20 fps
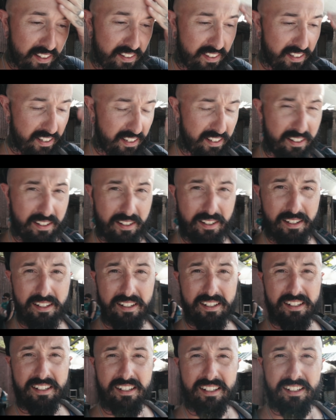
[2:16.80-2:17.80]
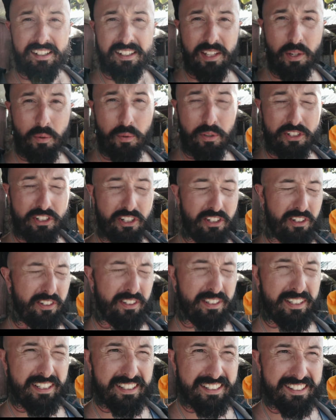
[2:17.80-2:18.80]
that were
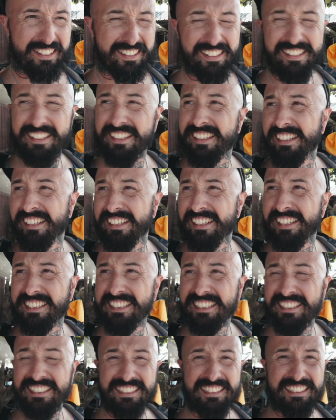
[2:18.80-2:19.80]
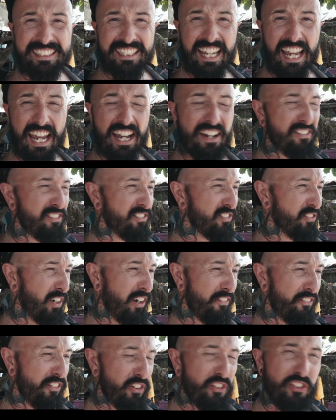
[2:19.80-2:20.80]
turned into these cat
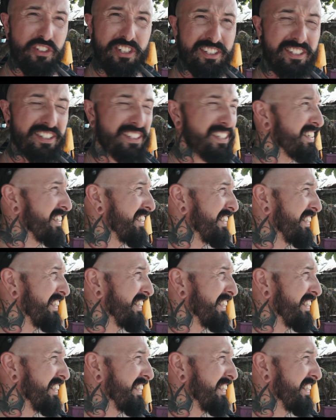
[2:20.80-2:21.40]
refuges.